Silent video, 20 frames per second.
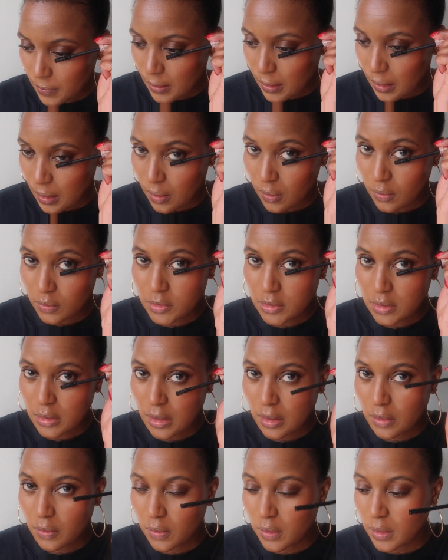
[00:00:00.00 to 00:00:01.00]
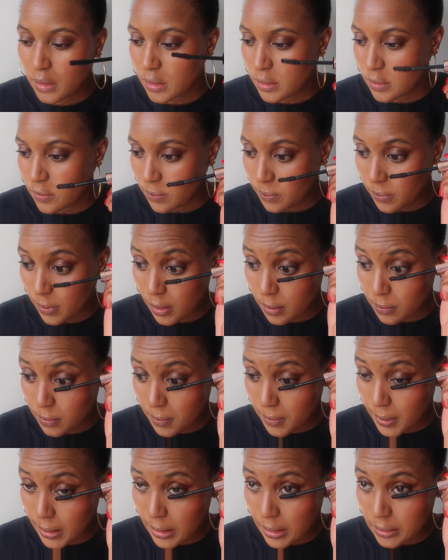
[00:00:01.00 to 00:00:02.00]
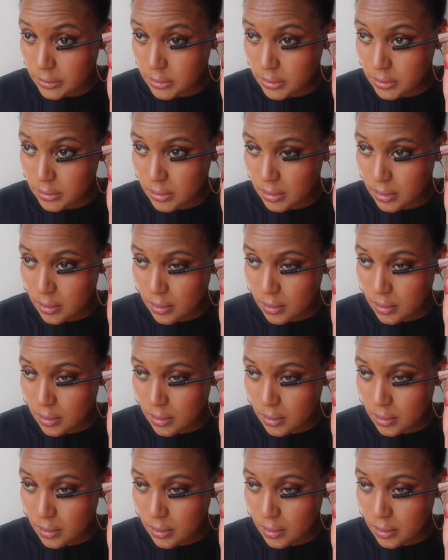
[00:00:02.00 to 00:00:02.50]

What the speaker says: I also like going in at the bottom of my lashes.